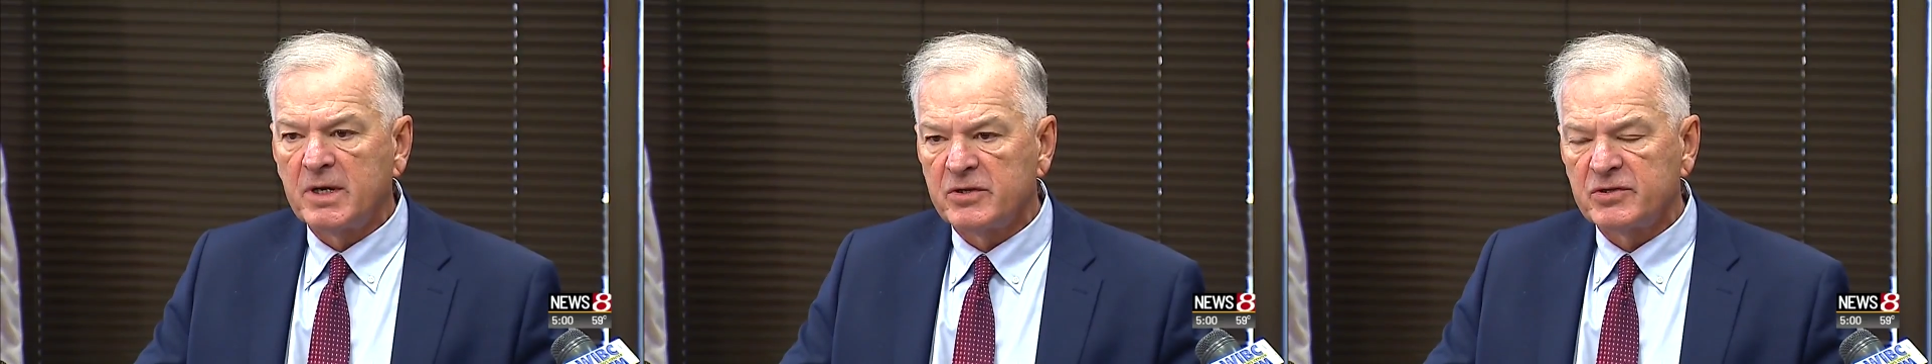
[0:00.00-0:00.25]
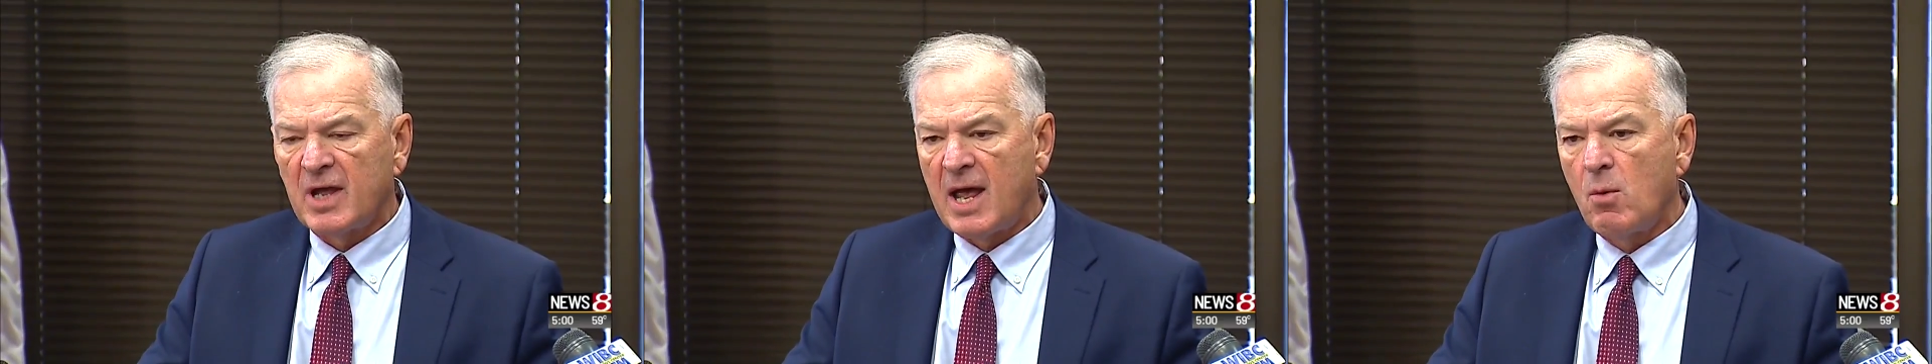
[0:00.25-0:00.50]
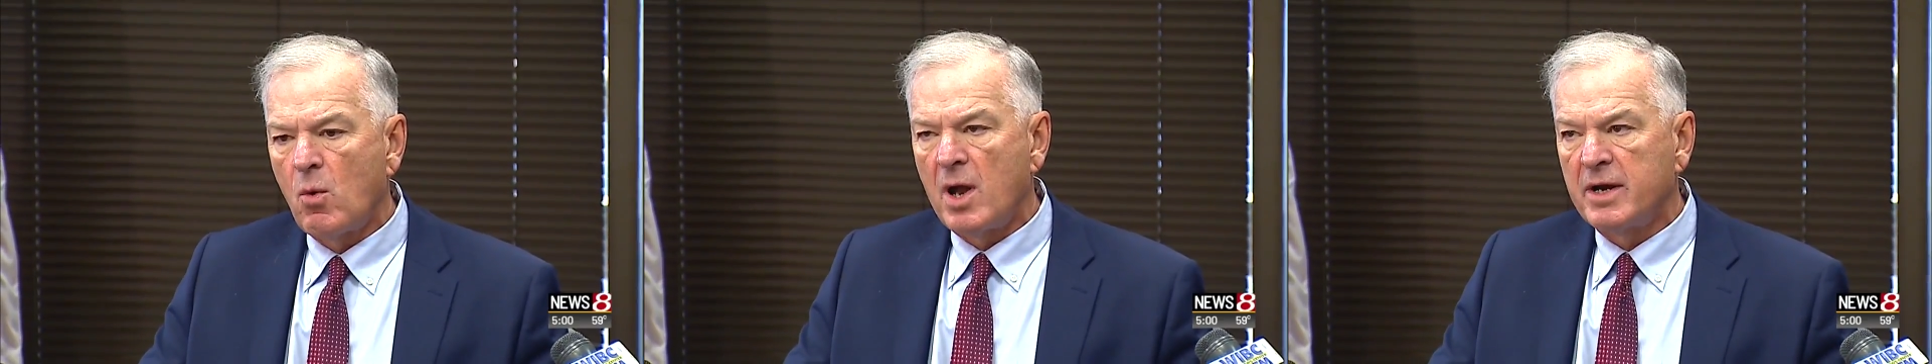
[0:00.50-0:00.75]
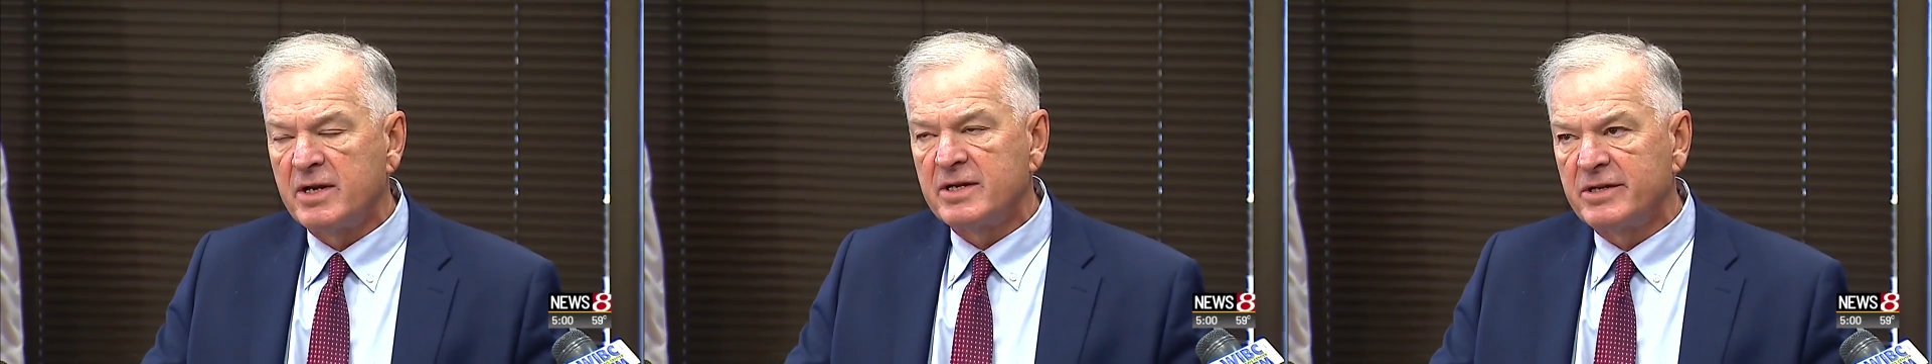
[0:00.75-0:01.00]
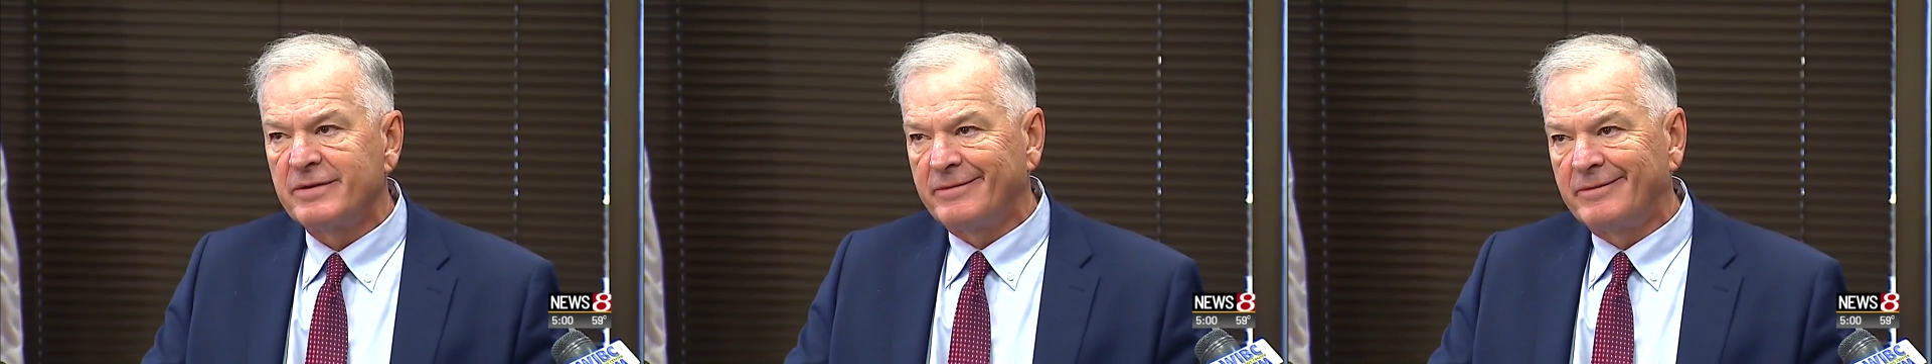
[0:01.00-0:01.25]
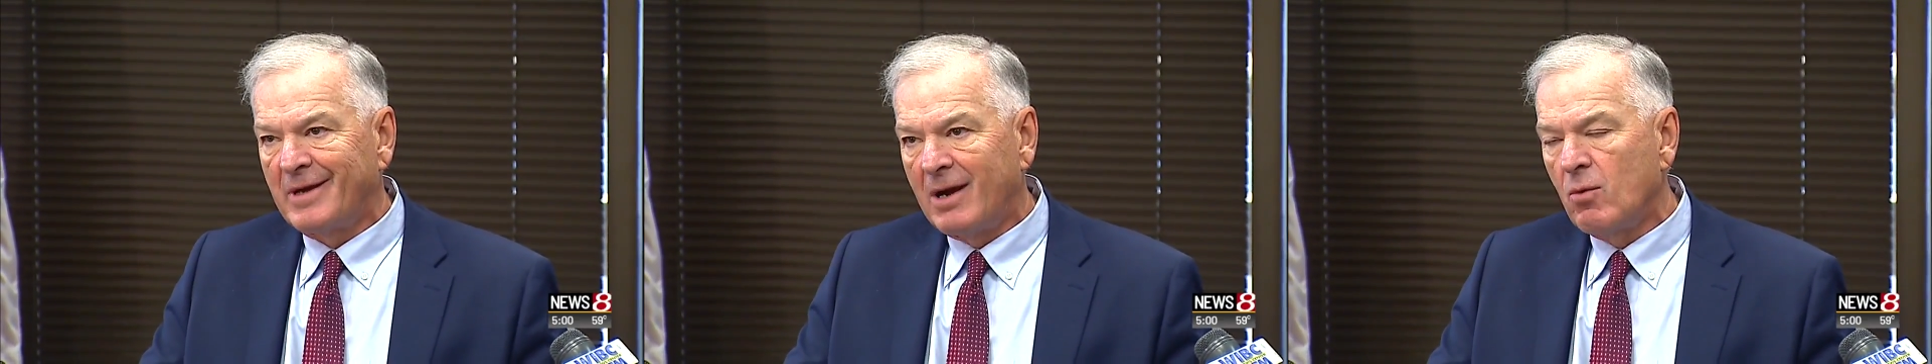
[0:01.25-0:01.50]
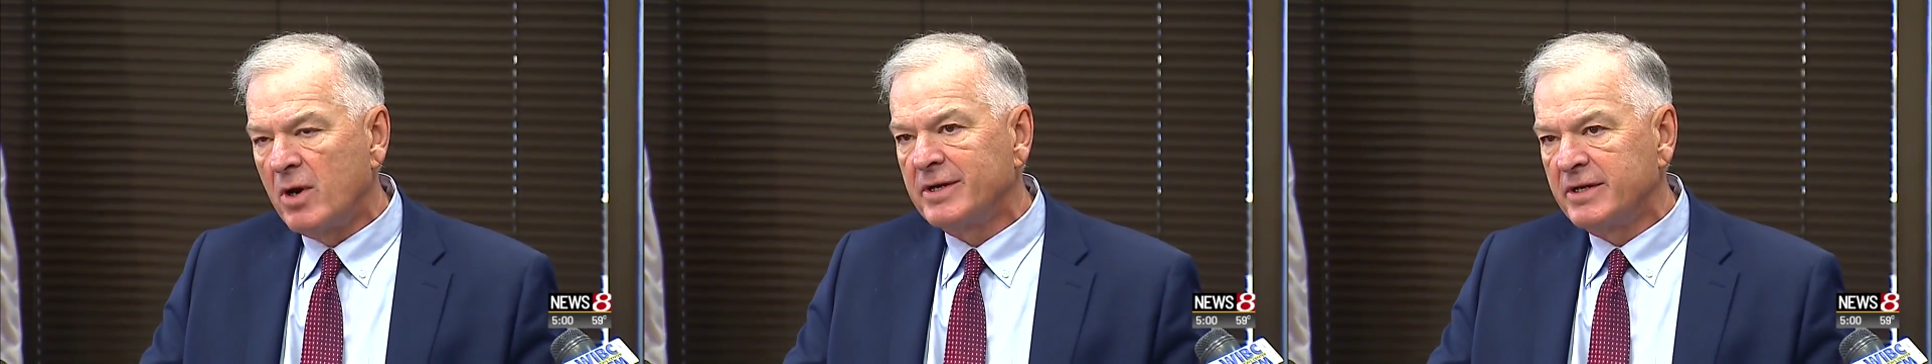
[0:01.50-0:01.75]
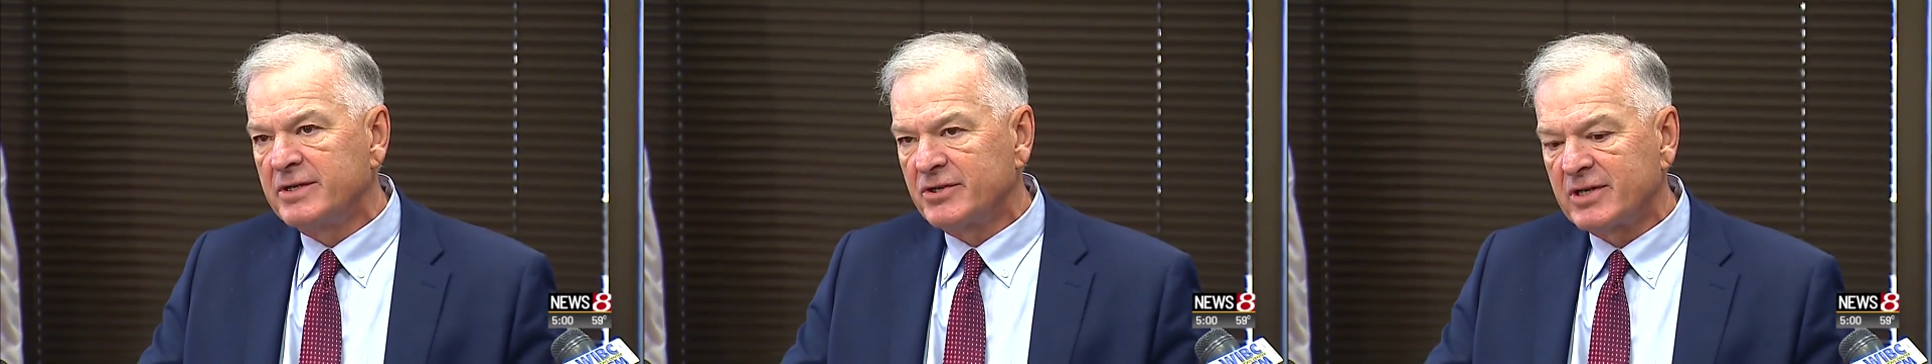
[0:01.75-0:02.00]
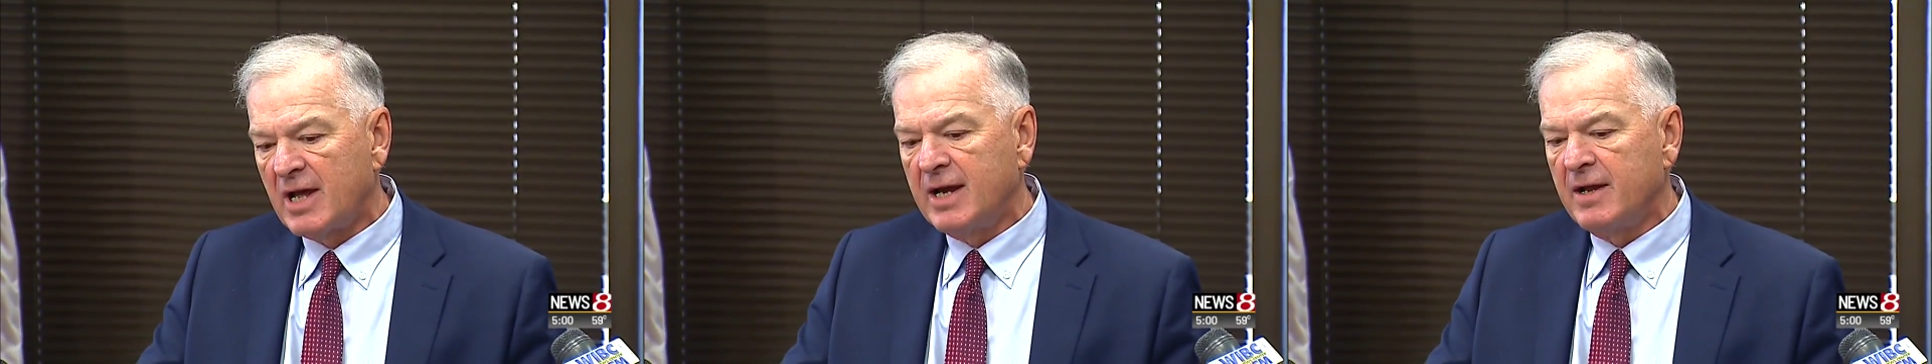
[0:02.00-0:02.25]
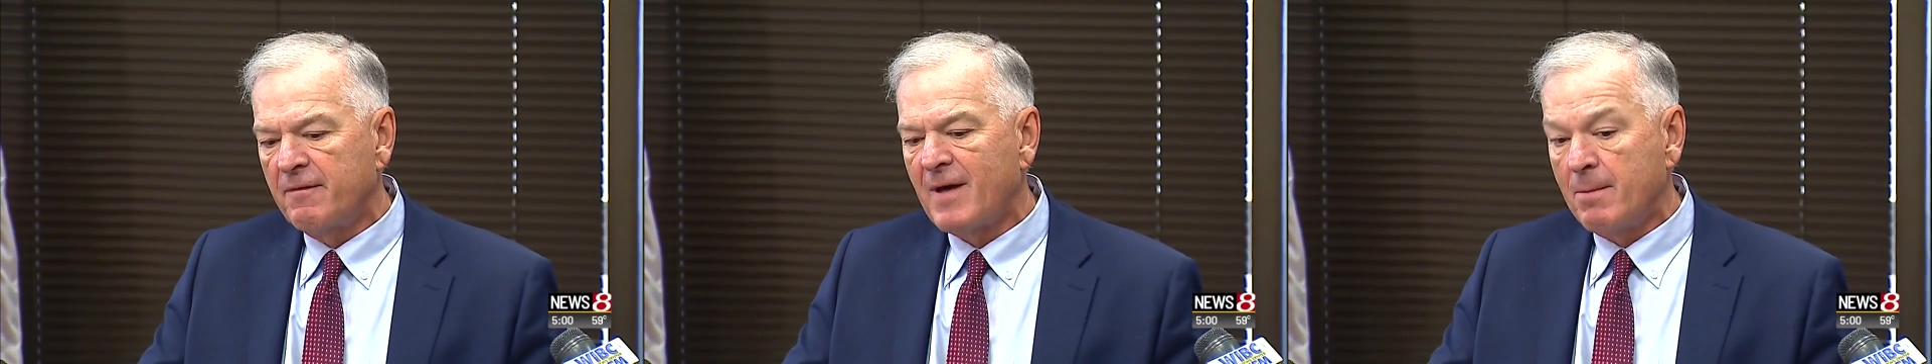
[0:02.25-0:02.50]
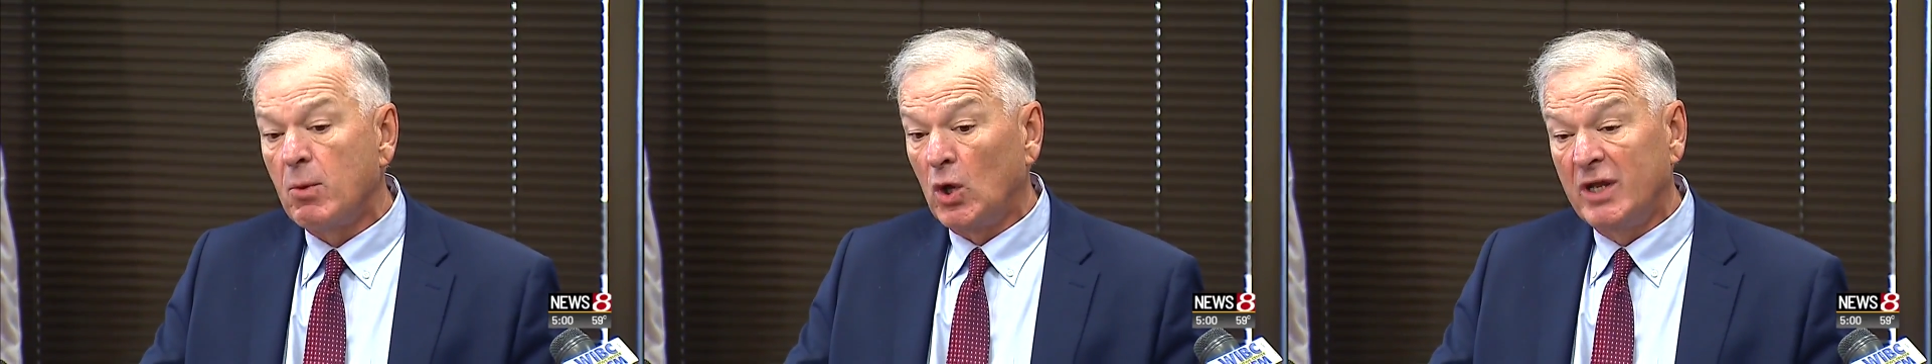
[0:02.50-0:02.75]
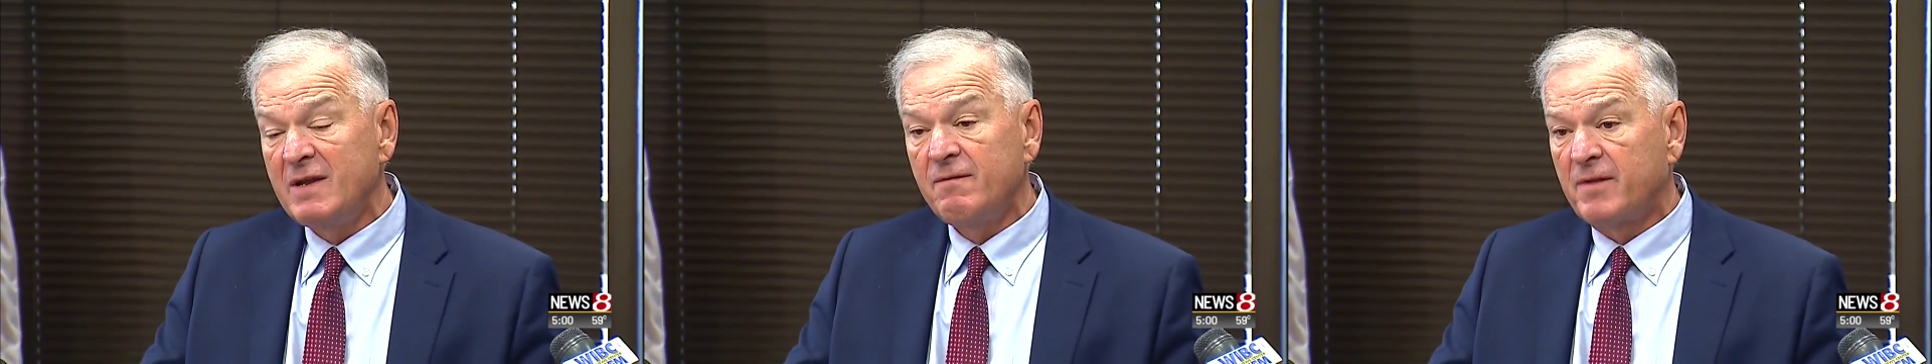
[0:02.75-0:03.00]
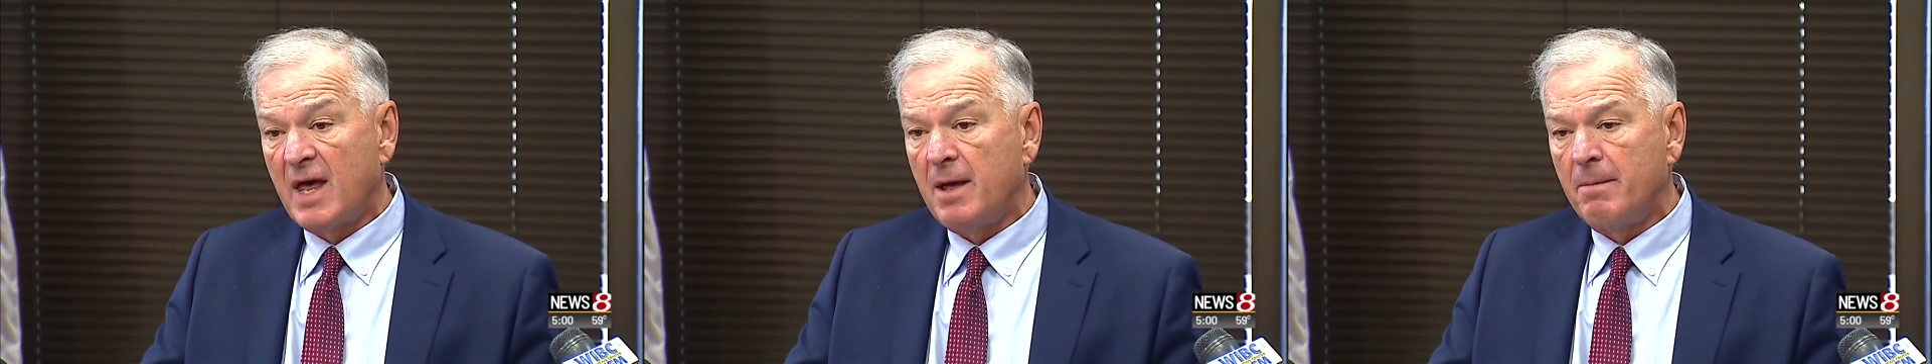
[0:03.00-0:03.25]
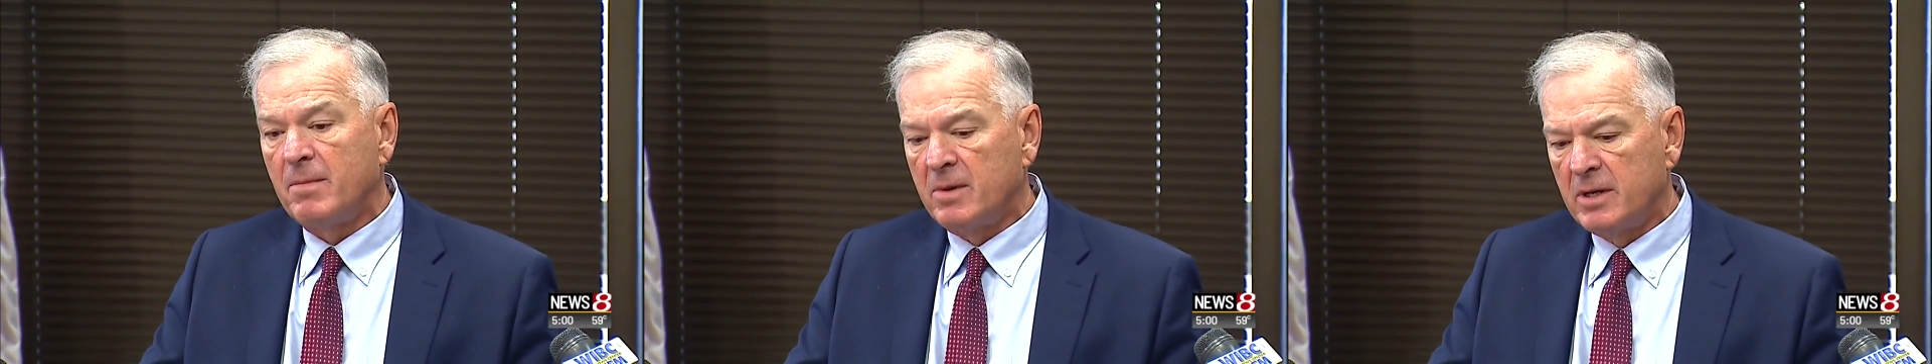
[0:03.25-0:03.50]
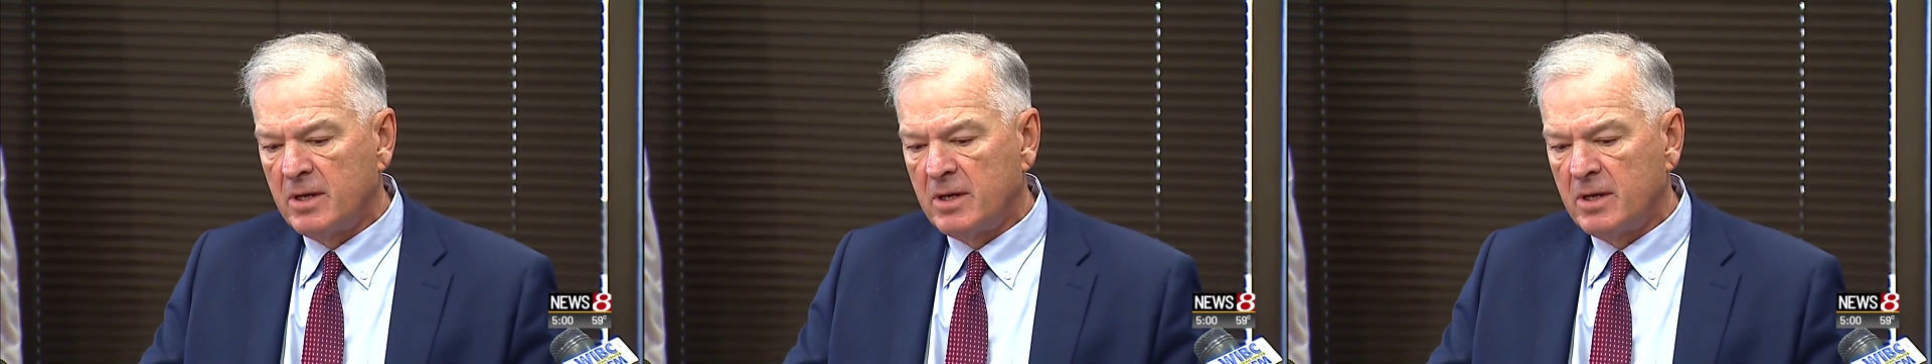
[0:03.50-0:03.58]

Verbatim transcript: because I wanted to I wanted to decide if I believed them